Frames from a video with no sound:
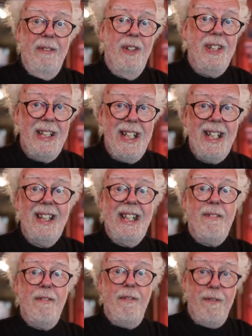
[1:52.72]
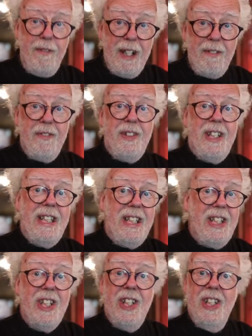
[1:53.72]
for nearly 50
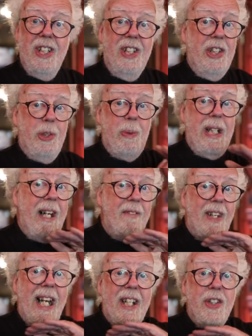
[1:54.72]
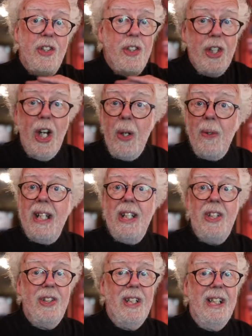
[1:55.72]
years, we have had no
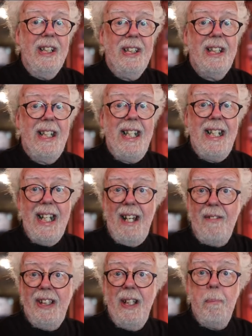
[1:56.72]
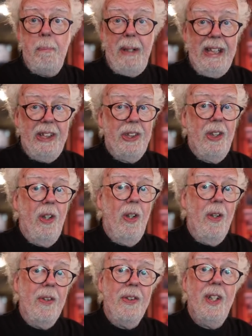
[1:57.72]
interest in having a base
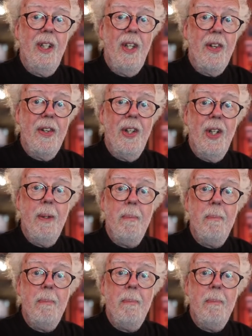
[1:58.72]
on the